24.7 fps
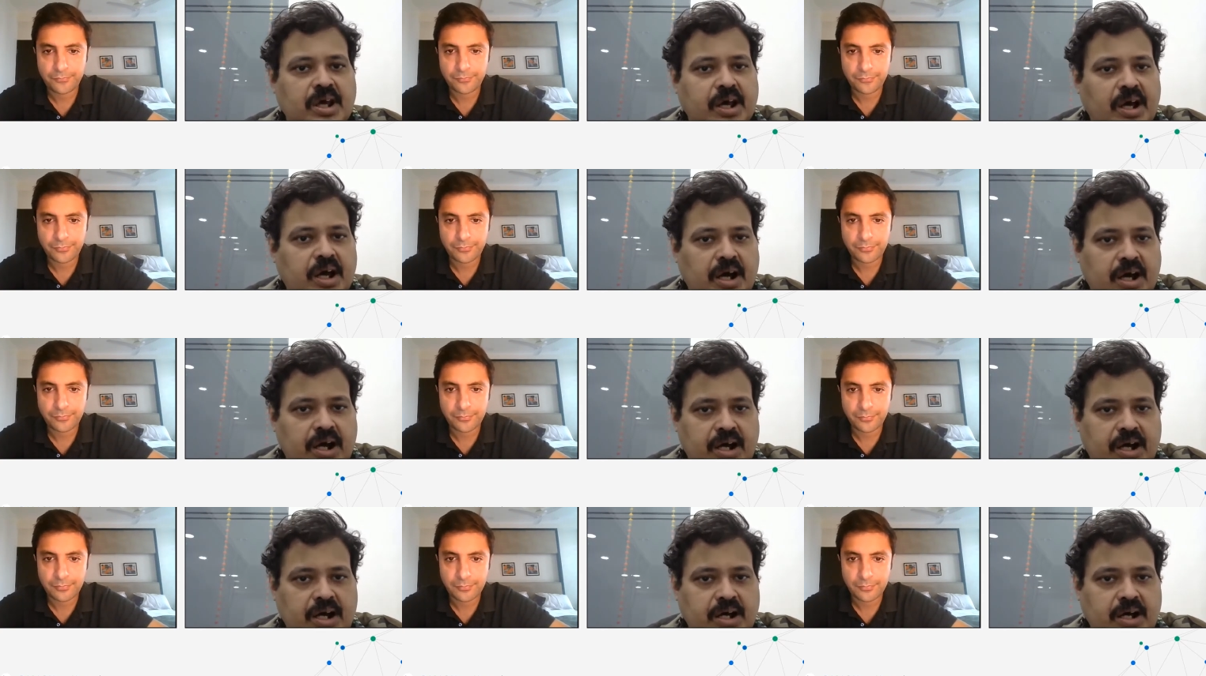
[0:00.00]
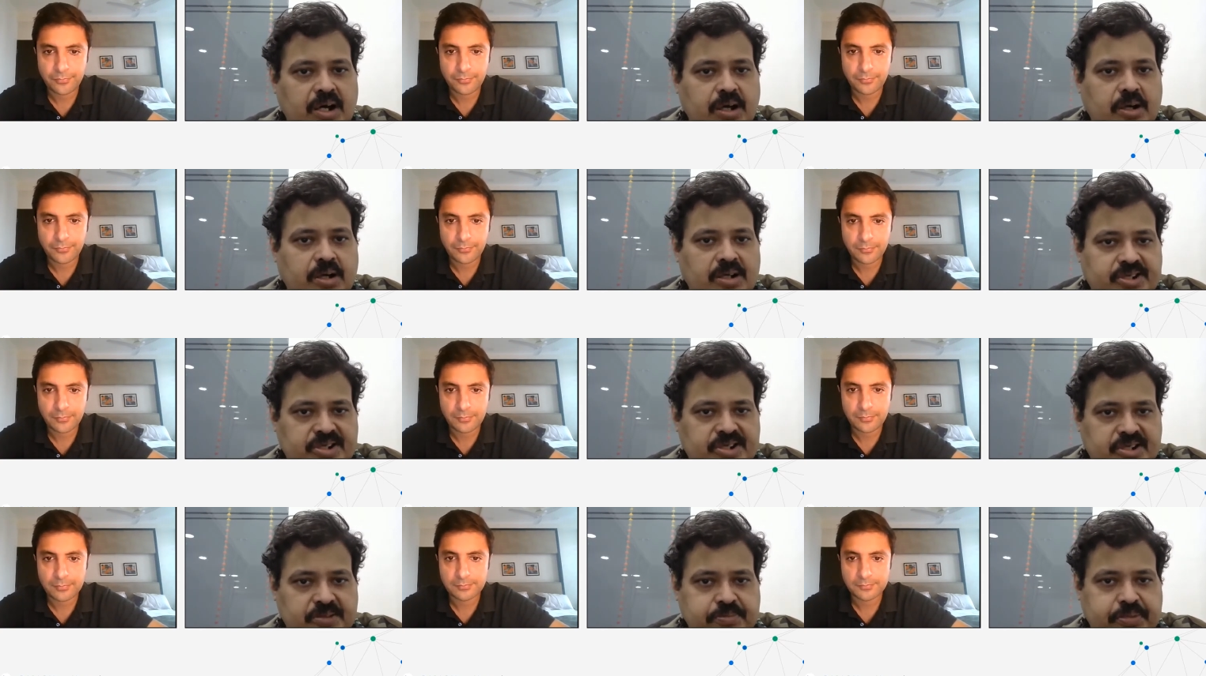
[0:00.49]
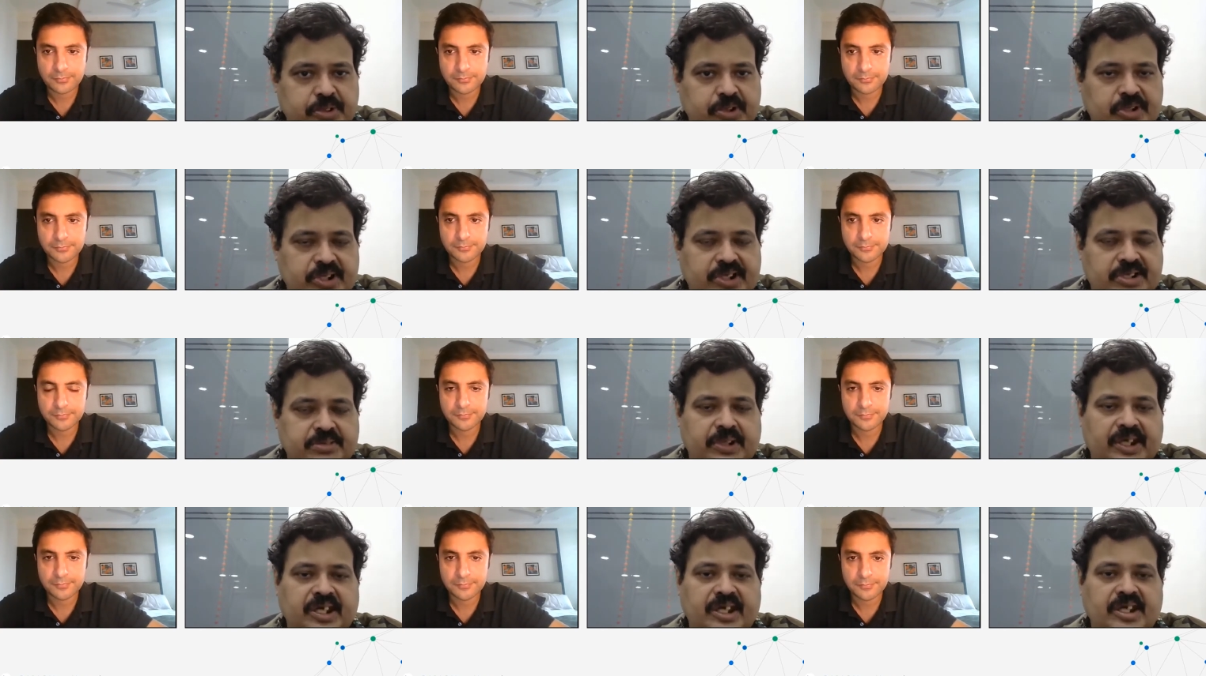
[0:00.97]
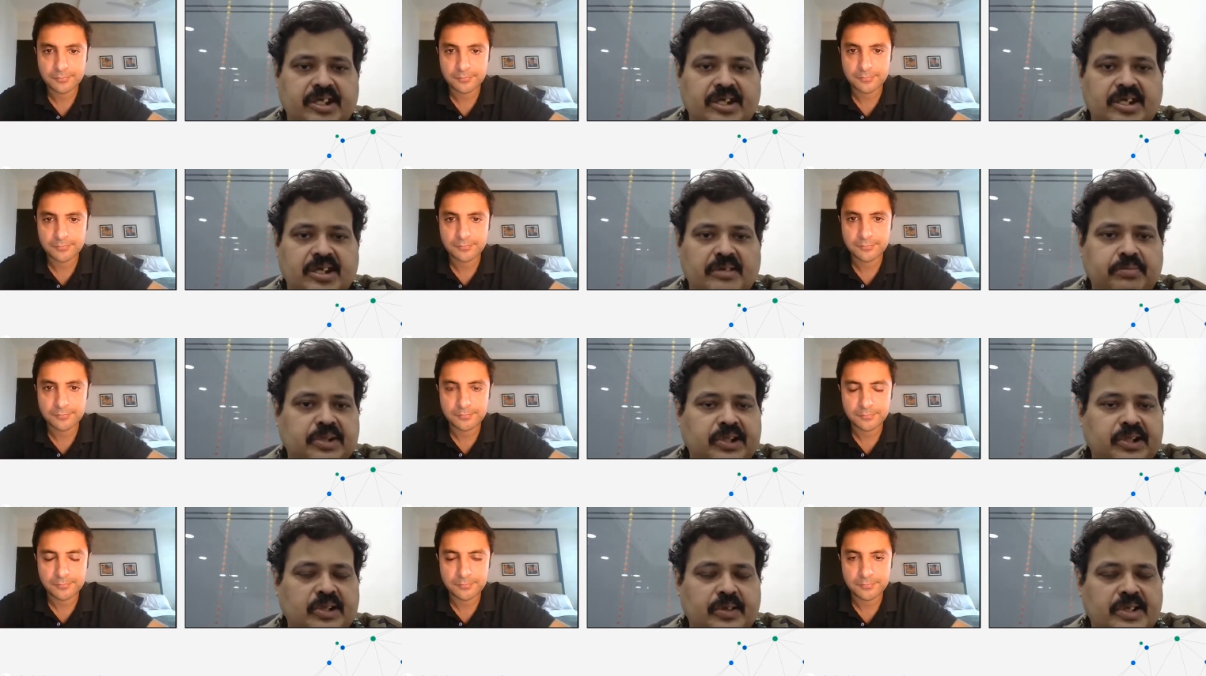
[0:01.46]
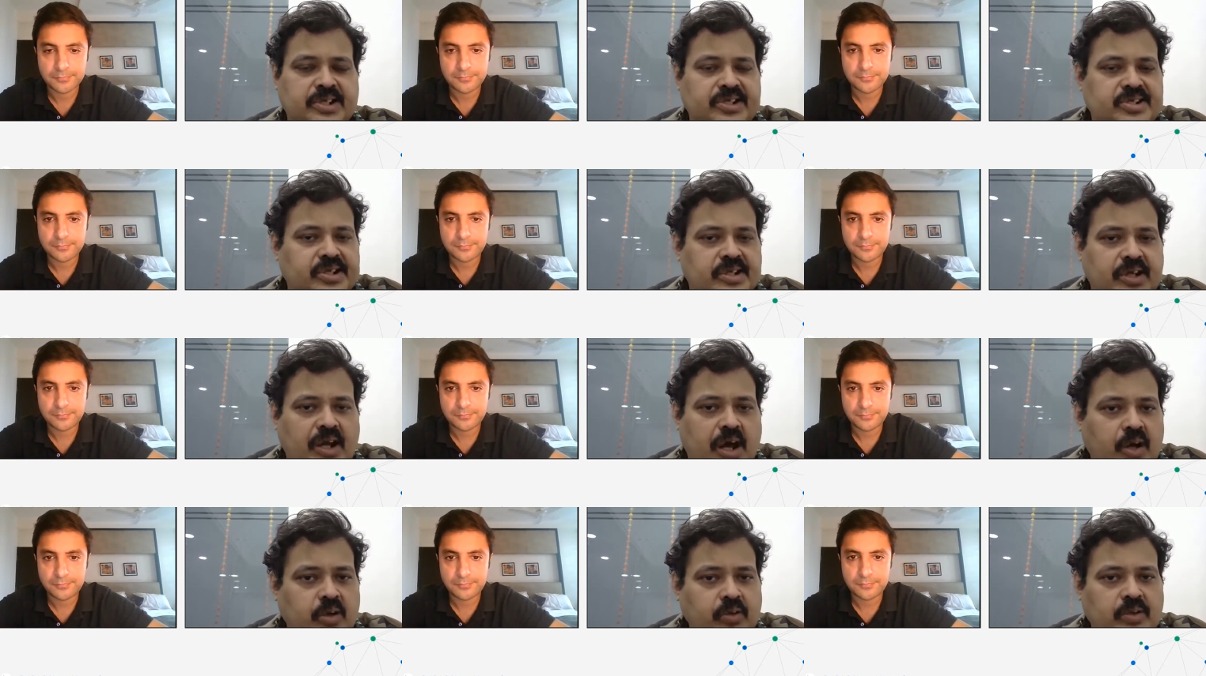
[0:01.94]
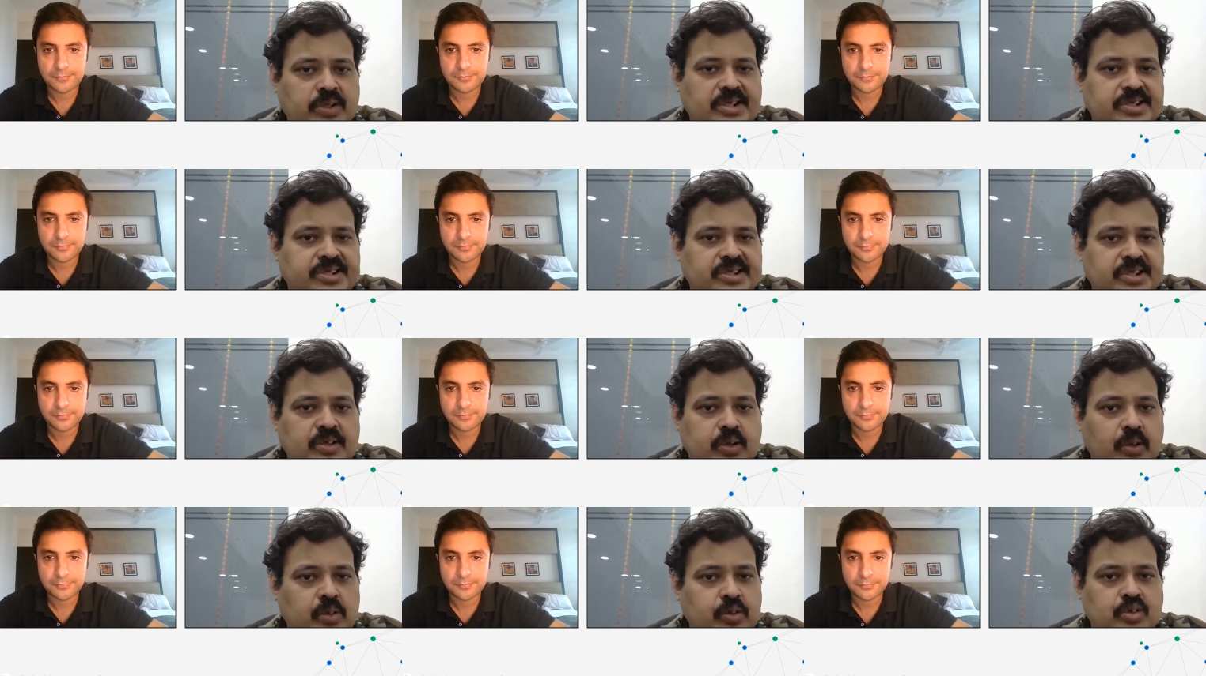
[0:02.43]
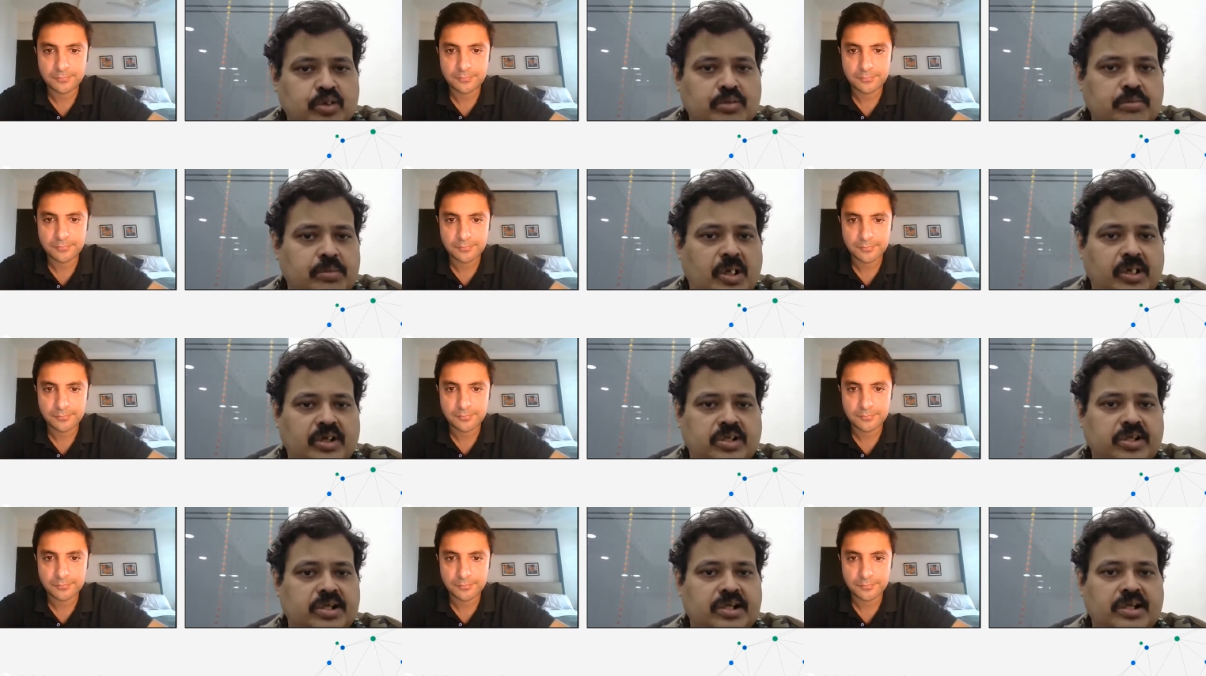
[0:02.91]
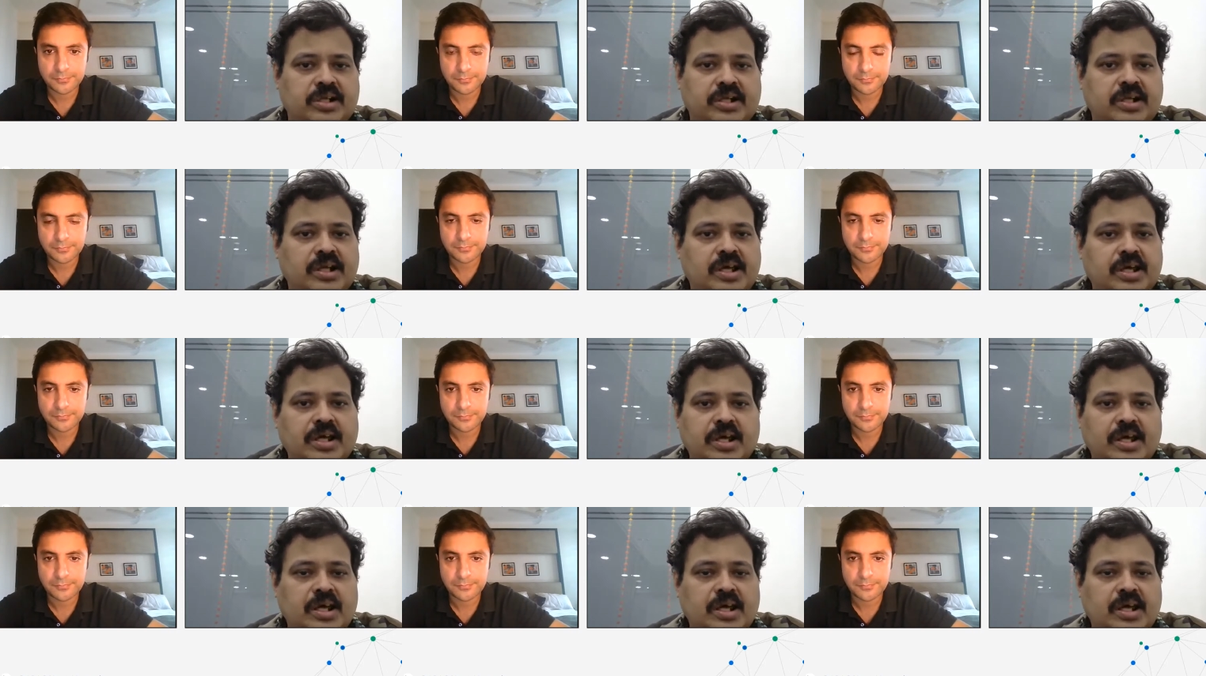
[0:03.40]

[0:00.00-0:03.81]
Speaker 1: uh, supported by AWS? And how does the go-to model,